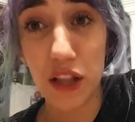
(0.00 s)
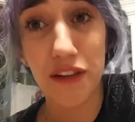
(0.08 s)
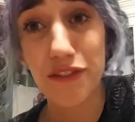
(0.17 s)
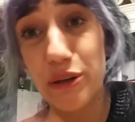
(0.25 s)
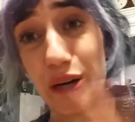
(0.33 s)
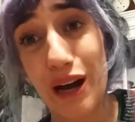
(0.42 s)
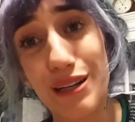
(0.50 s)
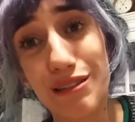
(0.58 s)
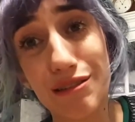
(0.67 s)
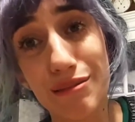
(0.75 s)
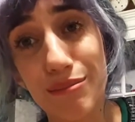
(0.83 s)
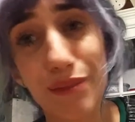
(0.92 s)
I love you
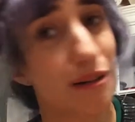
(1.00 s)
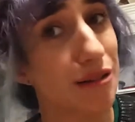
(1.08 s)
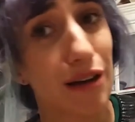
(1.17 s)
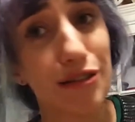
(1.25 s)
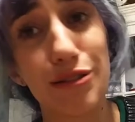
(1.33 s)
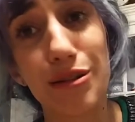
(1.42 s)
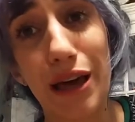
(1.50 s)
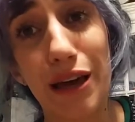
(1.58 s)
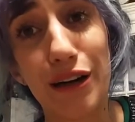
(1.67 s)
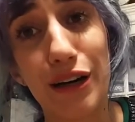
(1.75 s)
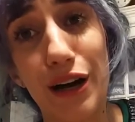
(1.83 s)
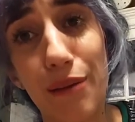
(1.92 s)
guys. I'll talk to you later.